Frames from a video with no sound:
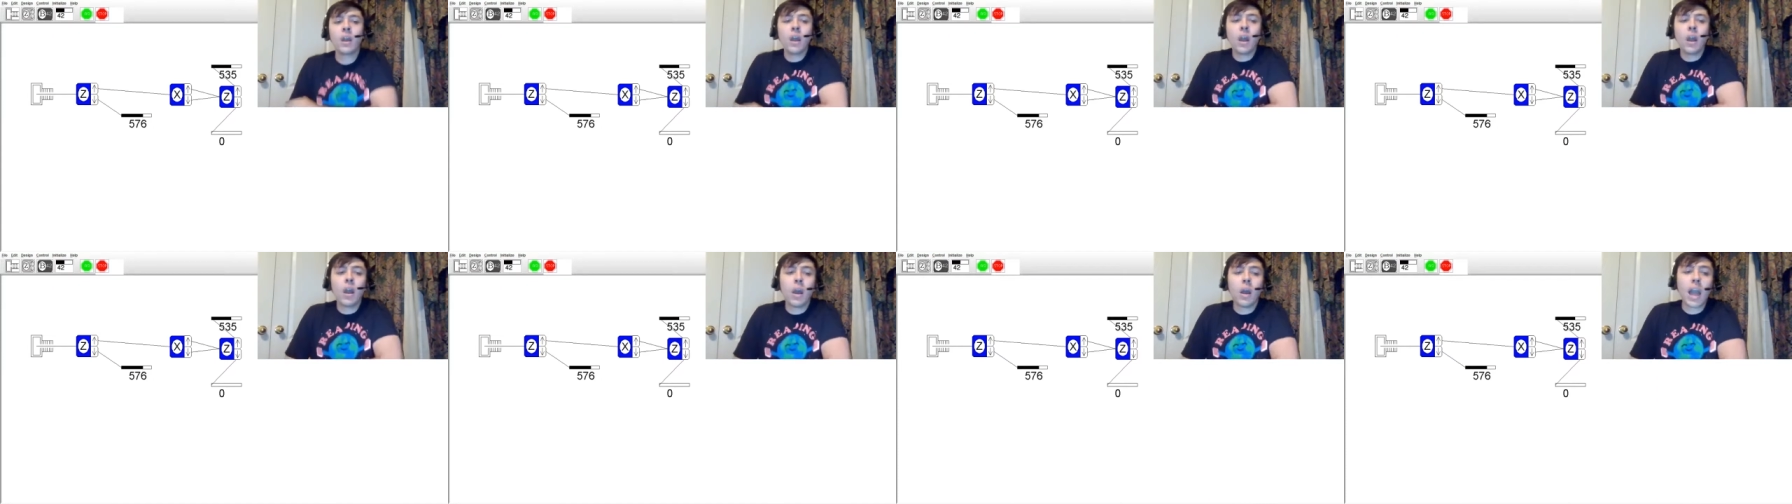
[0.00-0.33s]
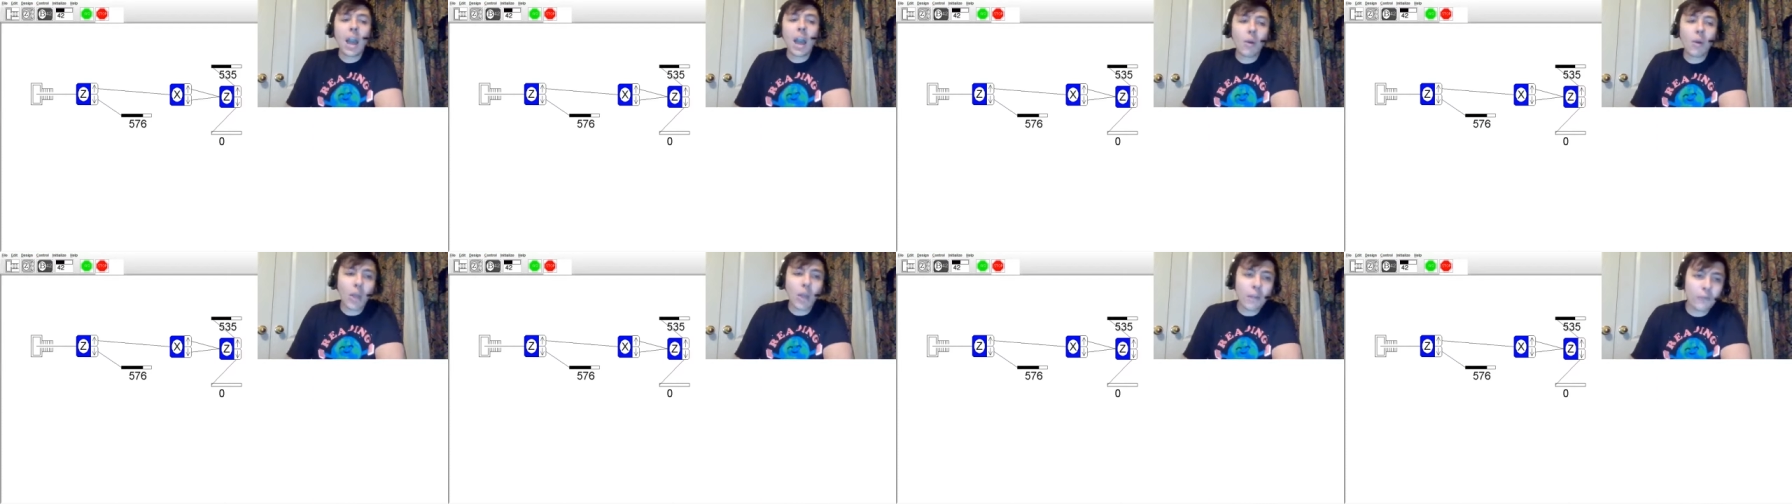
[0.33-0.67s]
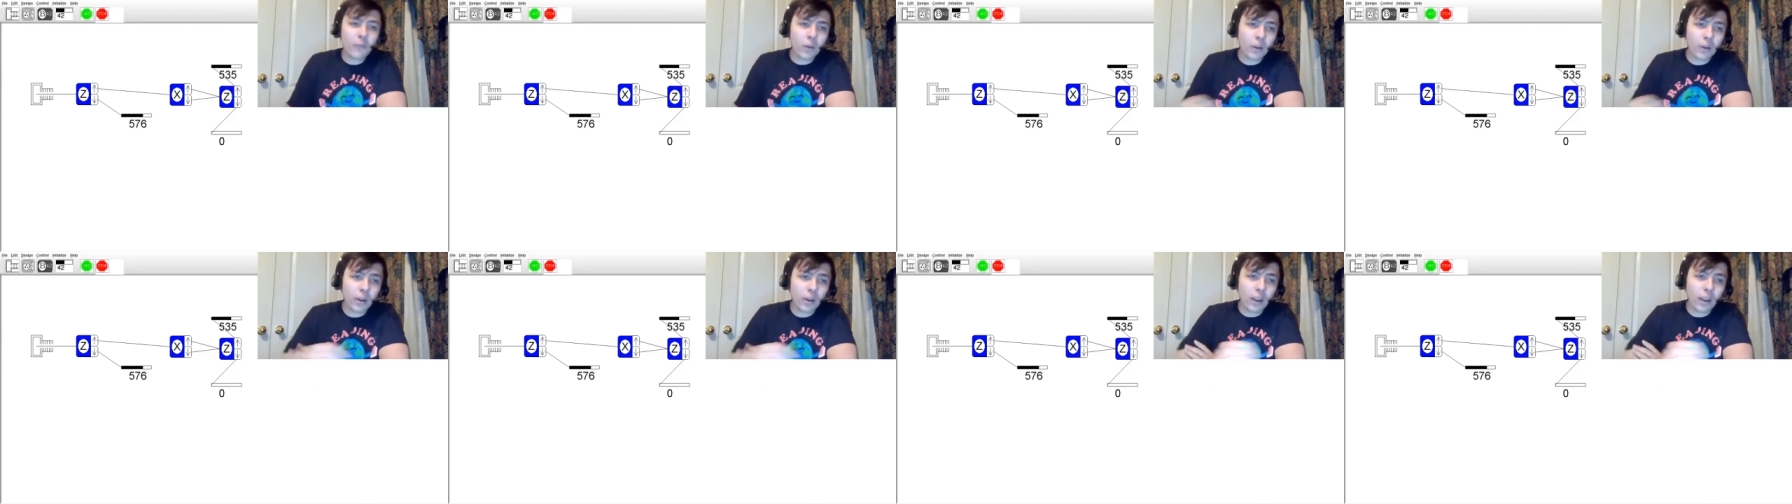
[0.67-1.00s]

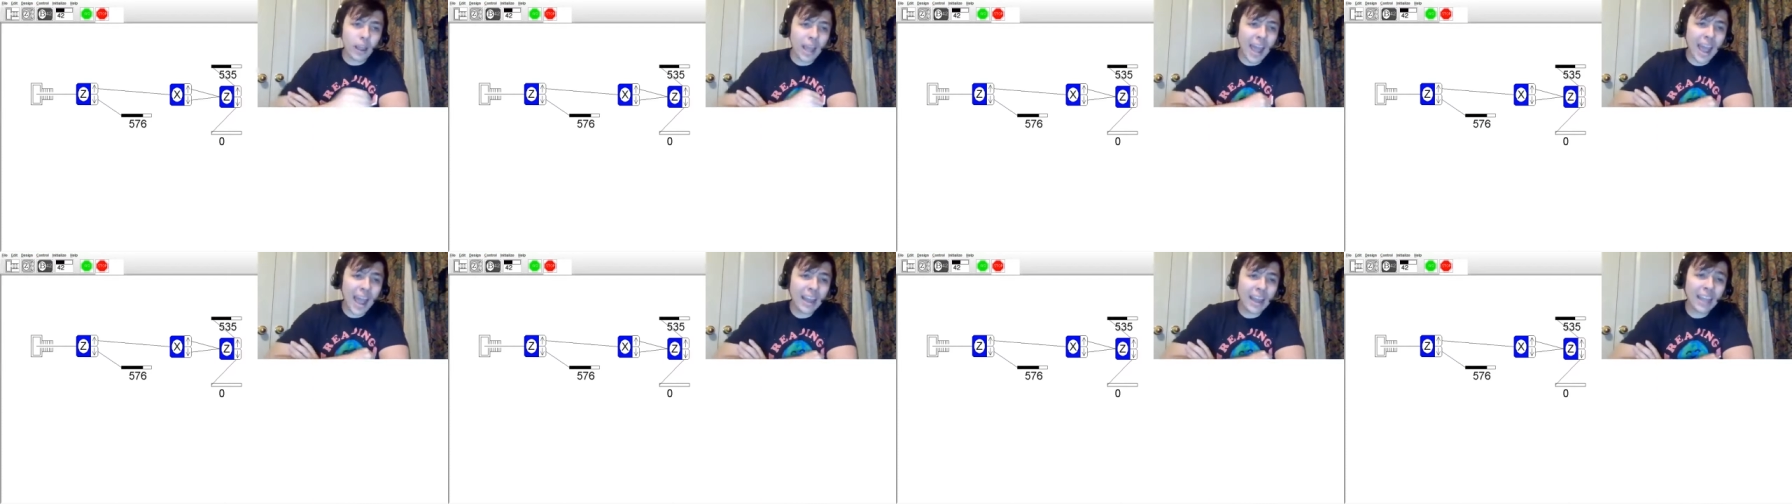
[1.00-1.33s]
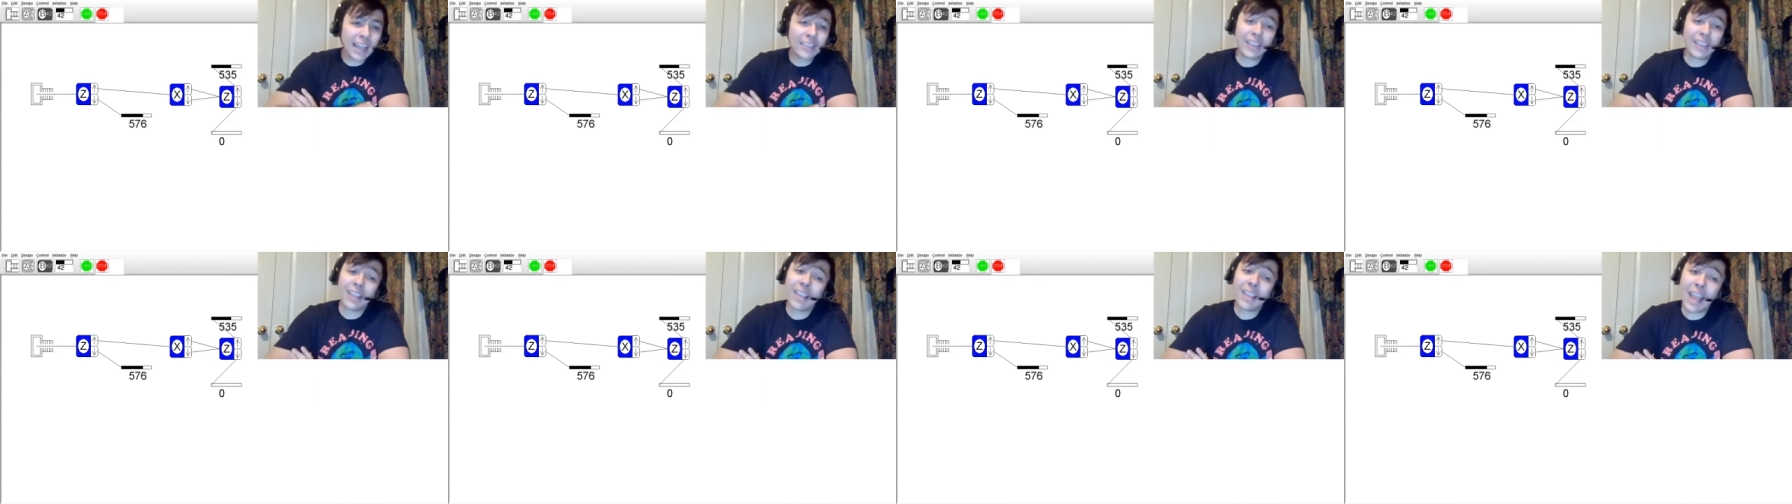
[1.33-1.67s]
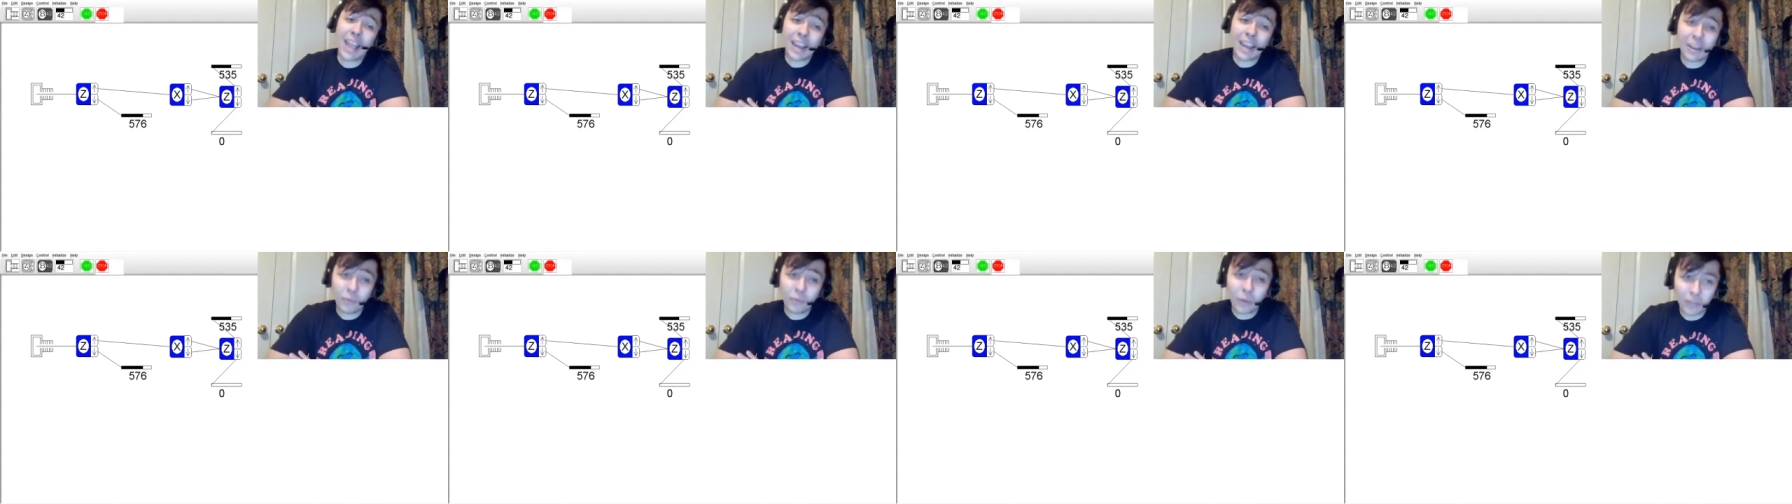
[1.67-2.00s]
However, I like the
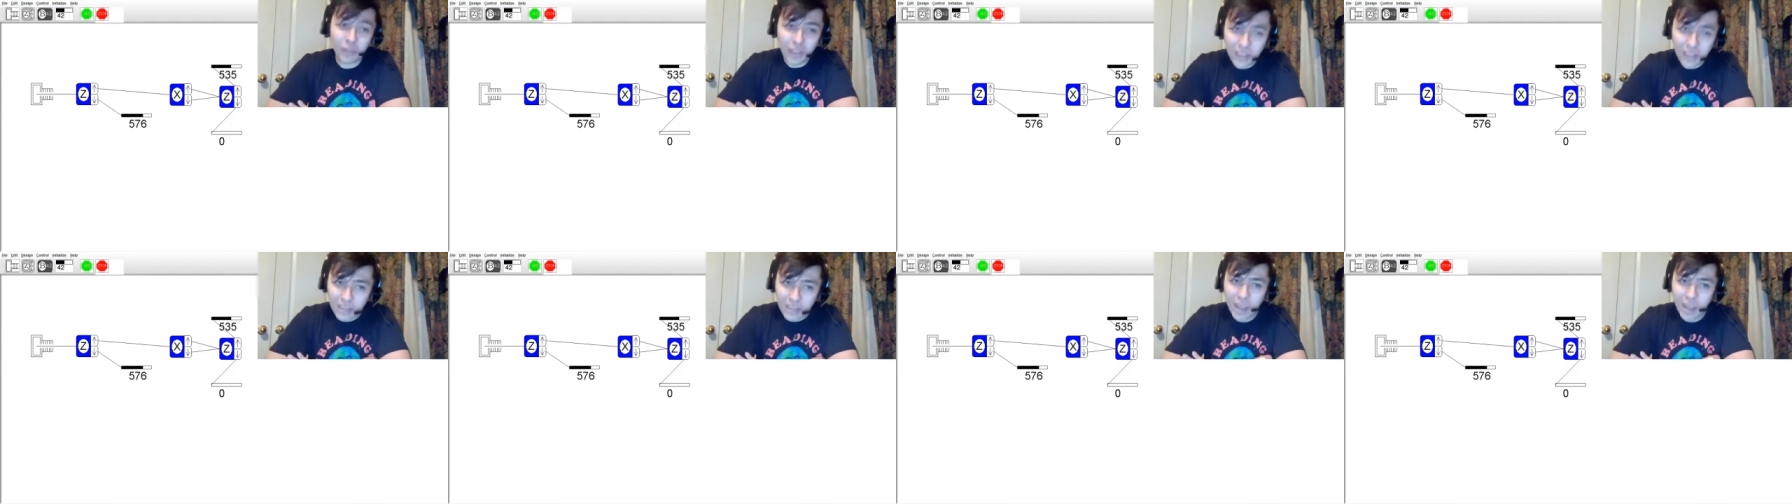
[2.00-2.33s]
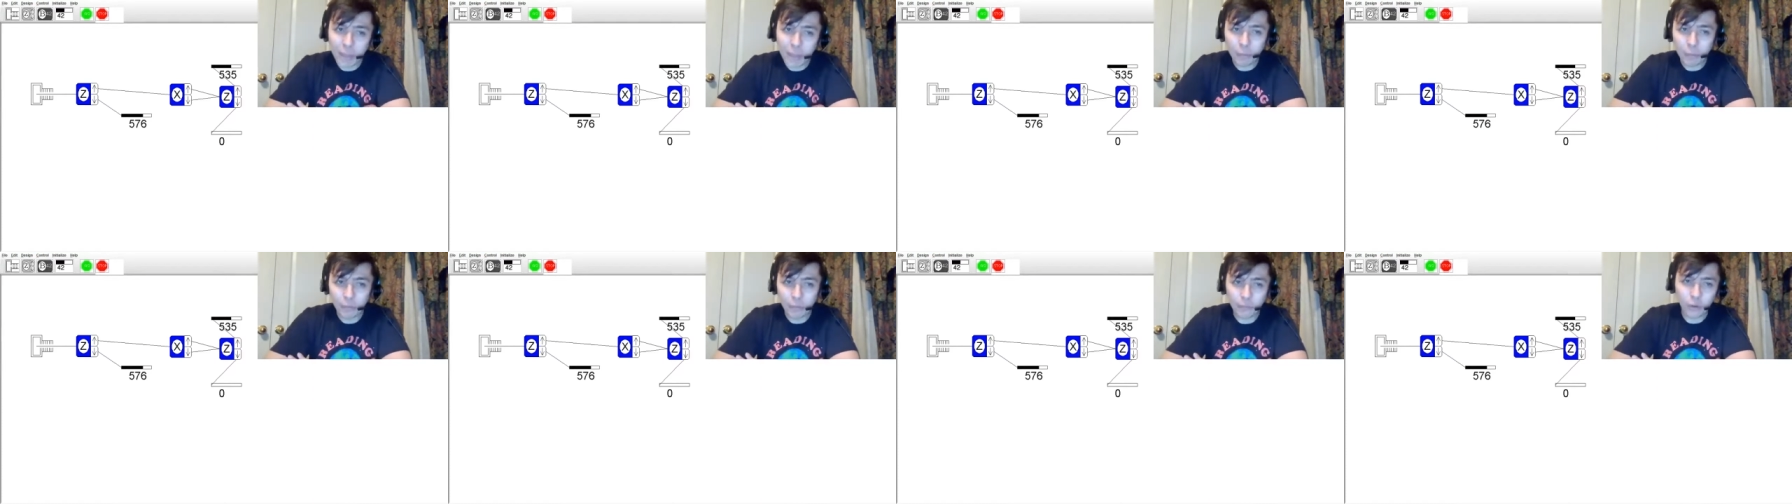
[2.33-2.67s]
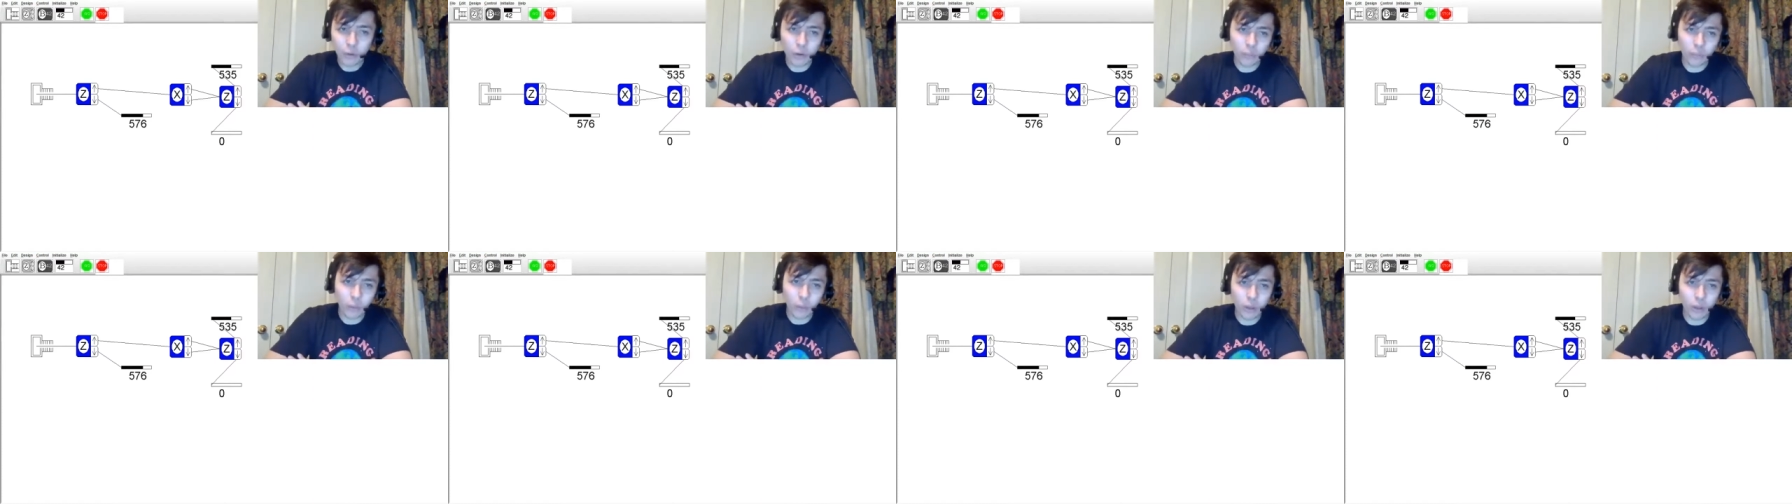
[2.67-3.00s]
second one. This is my preferred
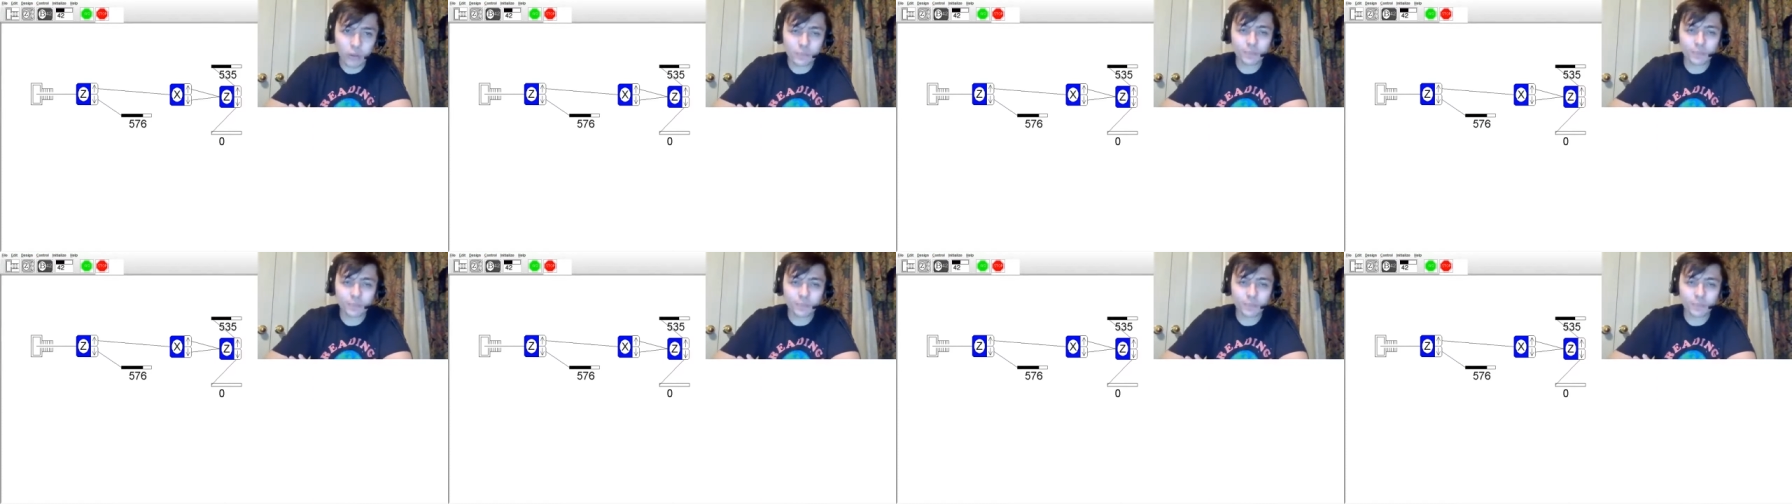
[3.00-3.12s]
one.